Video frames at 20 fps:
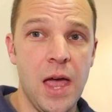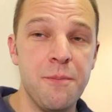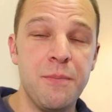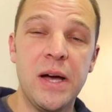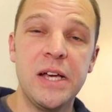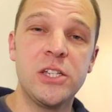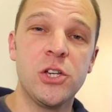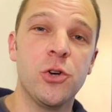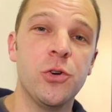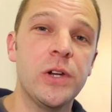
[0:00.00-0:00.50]
And
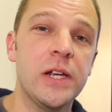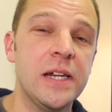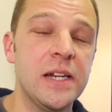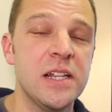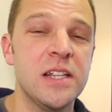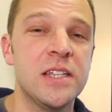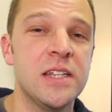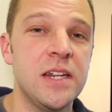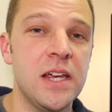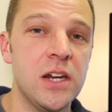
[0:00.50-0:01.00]
by turning it
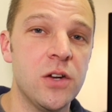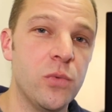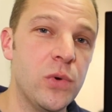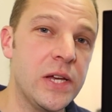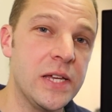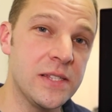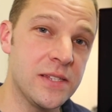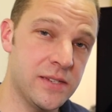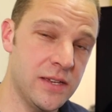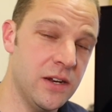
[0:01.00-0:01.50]
into data, we
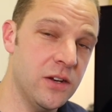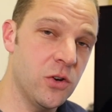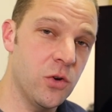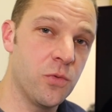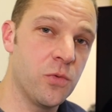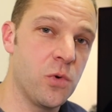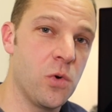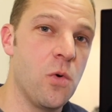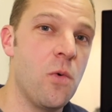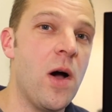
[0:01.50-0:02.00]
can send it
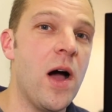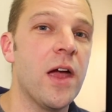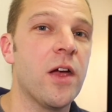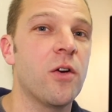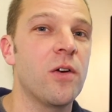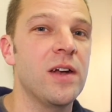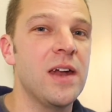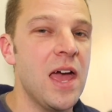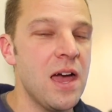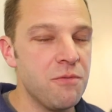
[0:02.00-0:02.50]
over a
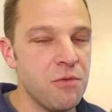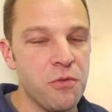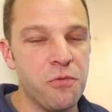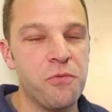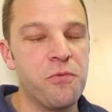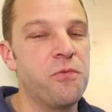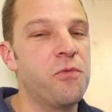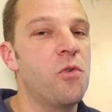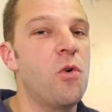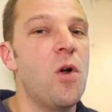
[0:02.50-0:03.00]
wire and have a
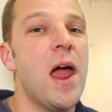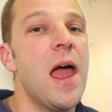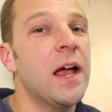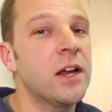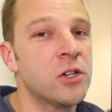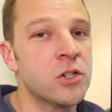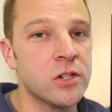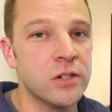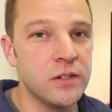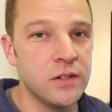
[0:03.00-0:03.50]

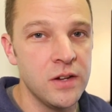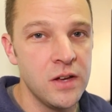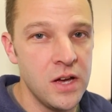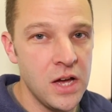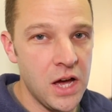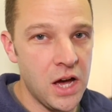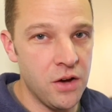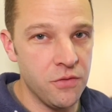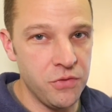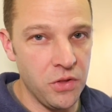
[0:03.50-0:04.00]
fraction
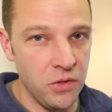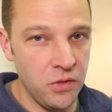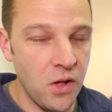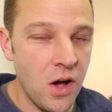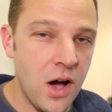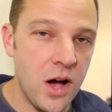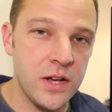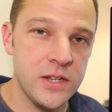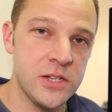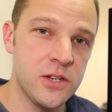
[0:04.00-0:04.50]
of the
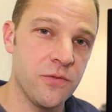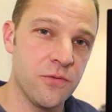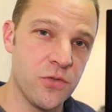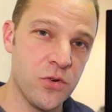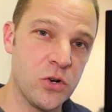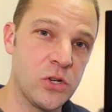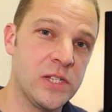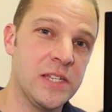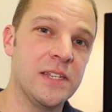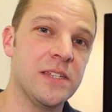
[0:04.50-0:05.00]
loss
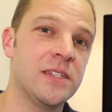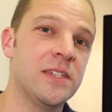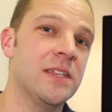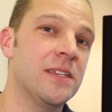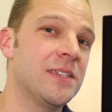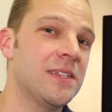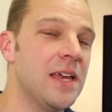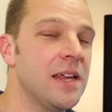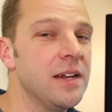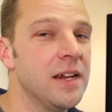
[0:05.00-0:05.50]
versus
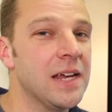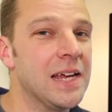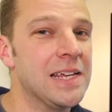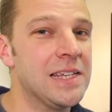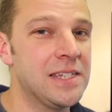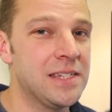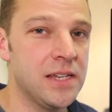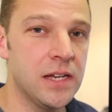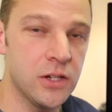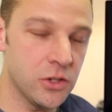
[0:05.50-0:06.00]
sending a
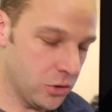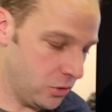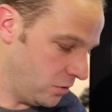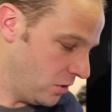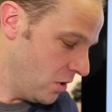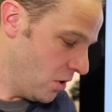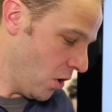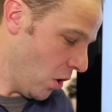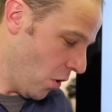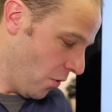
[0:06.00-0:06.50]

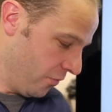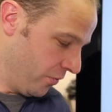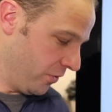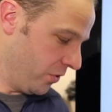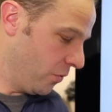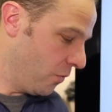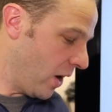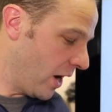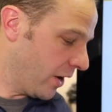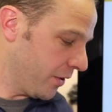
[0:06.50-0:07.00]
signal over
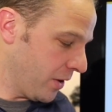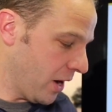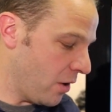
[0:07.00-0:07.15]
the wire.